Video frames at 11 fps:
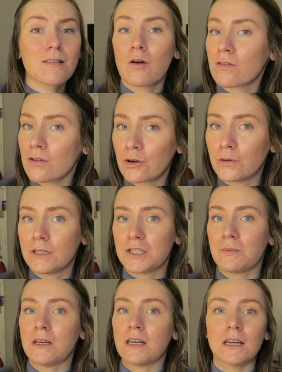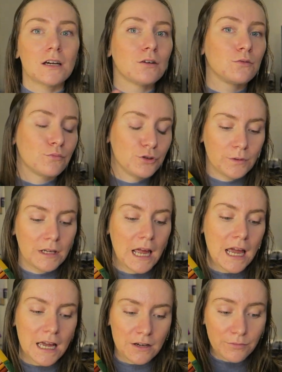is also going to be doing
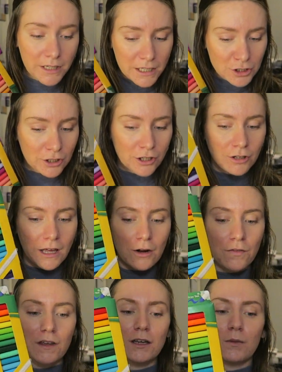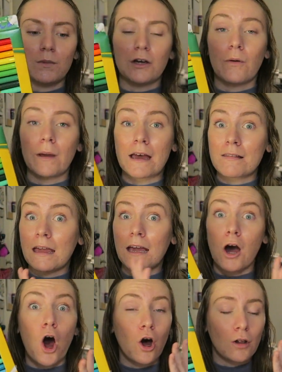a reading journal. I don't think he'll be going as like
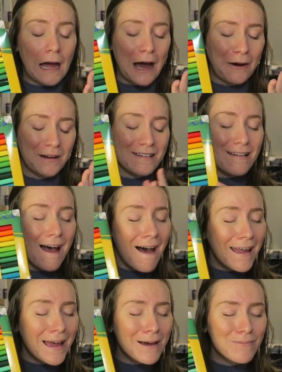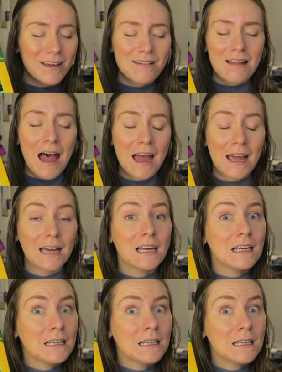all out as I am, because I